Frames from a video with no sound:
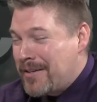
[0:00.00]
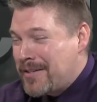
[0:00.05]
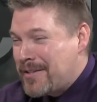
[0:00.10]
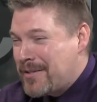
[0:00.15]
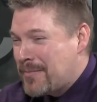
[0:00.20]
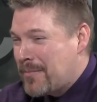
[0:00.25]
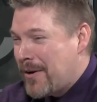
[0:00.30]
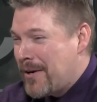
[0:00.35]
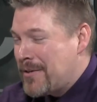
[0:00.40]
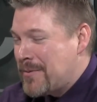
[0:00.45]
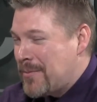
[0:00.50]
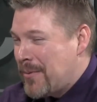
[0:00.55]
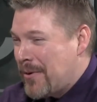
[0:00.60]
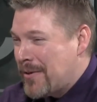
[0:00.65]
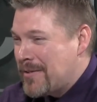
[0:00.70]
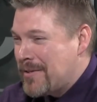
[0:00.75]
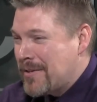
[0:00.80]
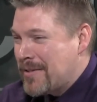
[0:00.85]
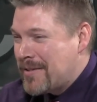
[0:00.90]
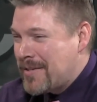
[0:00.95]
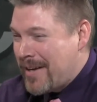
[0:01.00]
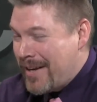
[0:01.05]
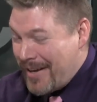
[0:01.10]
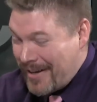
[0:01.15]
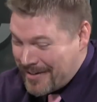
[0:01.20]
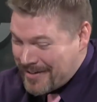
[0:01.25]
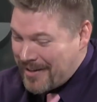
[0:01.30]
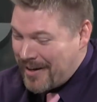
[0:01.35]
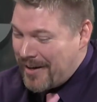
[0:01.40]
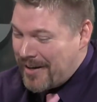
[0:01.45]
Spring sports looks
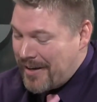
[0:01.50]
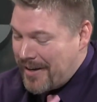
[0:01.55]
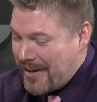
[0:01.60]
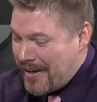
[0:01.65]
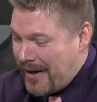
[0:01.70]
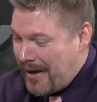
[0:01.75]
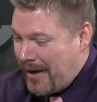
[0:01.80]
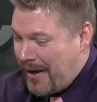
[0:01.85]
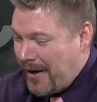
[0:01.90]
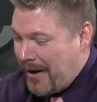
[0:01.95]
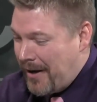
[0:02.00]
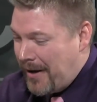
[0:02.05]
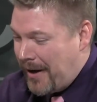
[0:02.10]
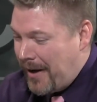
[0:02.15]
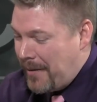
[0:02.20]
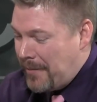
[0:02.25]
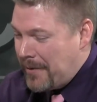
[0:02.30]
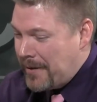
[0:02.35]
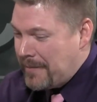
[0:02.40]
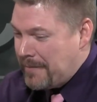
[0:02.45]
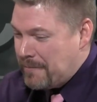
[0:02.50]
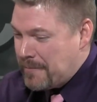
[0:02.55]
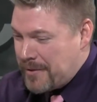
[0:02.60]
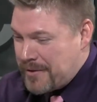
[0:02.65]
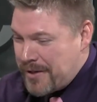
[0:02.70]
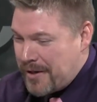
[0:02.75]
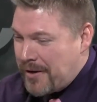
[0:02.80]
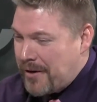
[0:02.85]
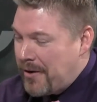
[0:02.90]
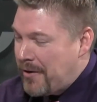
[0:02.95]
exciting. I'm
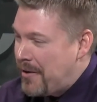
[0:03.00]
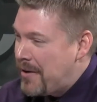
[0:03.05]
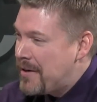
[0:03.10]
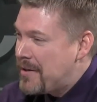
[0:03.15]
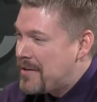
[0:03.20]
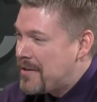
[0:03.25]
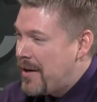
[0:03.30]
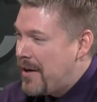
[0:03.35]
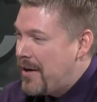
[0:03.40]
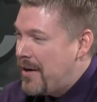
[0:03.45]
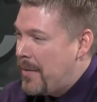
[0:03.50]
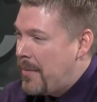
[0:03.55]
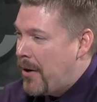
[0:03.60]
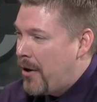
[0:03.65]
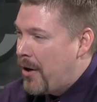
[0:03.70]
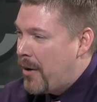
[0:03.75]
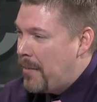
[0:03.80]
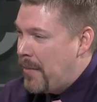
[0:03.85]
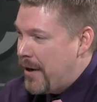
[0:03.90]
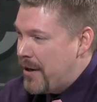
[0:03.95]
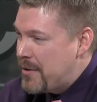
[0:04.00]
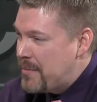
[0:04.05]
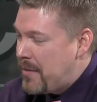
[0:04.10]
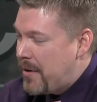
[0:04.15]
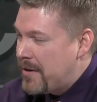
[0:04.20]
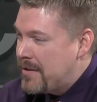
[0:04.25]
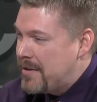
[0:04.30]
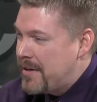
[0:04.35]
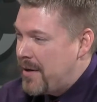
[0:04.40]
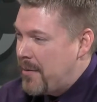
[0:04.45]
particularly excited about our
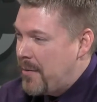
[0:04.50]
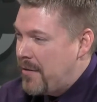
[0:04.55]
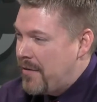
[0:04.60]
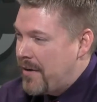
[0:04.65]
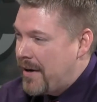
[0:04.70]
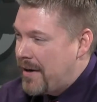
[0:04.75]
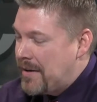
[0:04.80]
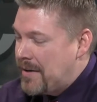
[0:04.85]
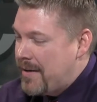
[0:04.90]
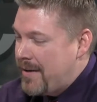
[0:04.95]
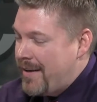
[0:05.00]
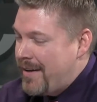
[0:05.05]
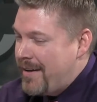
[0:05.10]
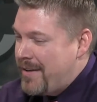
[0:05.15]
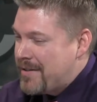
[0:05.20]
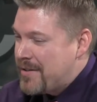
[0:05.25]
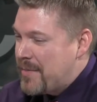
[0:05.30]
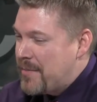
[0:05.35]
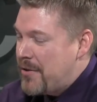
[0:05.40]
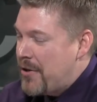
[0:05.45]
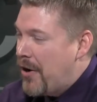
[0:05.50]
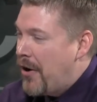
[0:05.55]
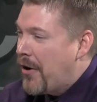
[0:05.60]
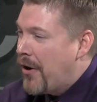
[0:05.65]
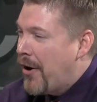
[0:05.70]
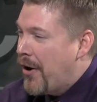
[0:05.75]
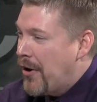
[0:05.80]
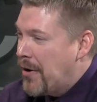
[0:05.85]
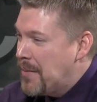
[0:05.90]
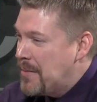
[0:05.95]
baseball team. We've got some young
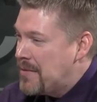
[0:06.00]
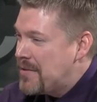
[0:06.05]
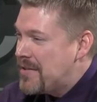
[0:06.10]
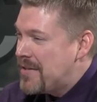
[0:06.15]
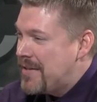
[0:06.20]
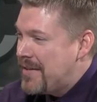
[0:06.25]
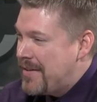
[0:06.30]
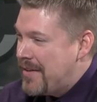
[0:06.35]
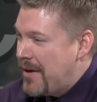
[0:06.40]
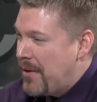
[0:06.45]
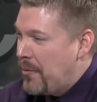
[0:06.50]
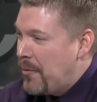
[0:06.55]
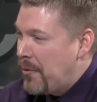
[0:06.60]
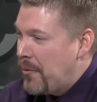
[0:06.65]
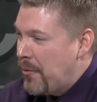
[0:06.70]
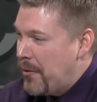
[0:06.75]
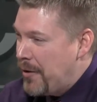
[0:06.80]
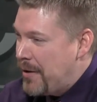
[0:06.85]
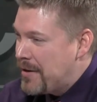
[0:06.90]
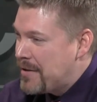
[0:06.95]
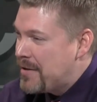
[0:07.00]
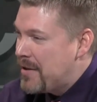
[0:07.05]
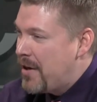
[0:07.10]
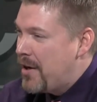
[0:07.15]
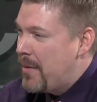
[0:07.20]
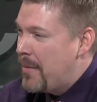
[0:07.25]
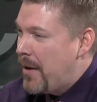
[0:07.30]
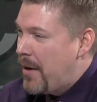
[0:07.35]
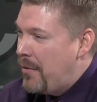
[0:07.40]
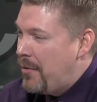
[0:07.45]
arms that we're really excited
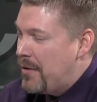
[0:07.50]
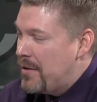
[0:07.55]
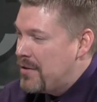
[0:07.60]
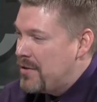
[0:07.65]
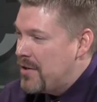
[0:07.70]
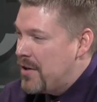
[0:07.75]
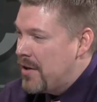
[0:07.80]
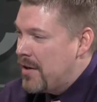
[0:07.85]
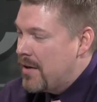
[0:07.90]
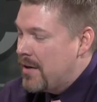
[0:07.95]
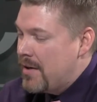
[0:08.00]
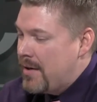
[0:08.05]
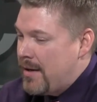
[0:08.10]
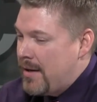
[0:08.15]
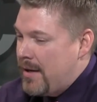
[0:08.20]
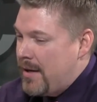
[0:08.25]
about this year.